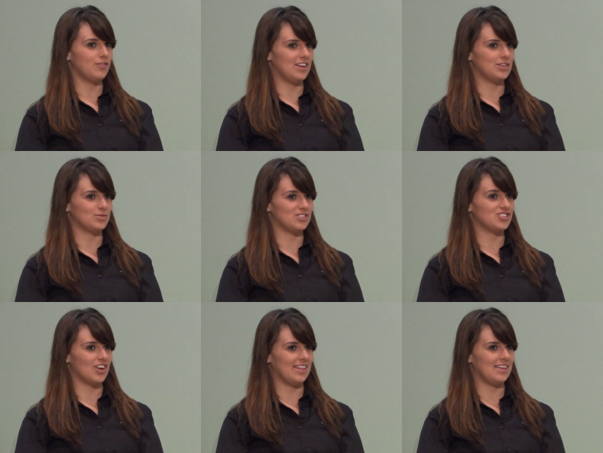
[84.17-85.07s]
fitting in
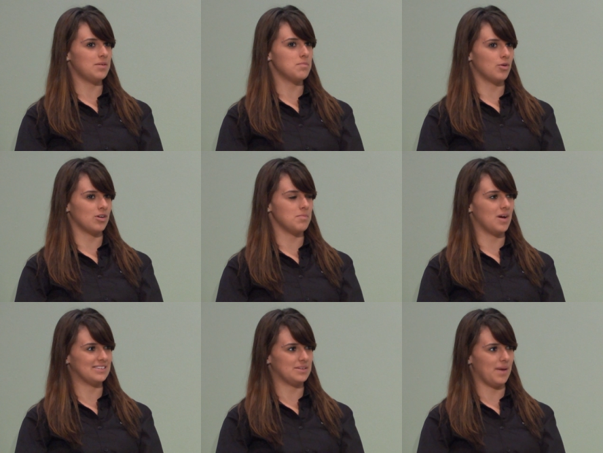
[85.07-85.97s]
Australian modern
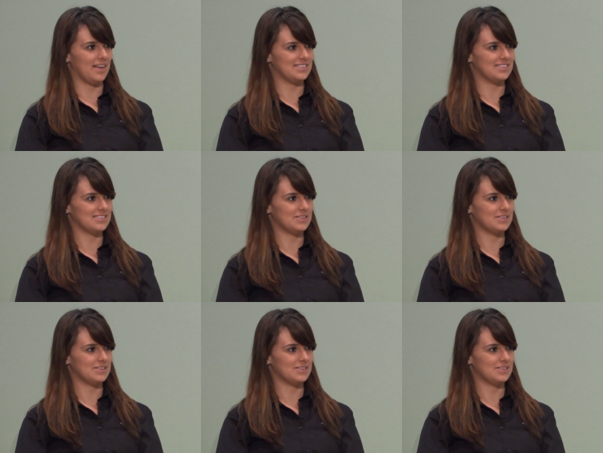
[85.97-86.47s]
masterpieces?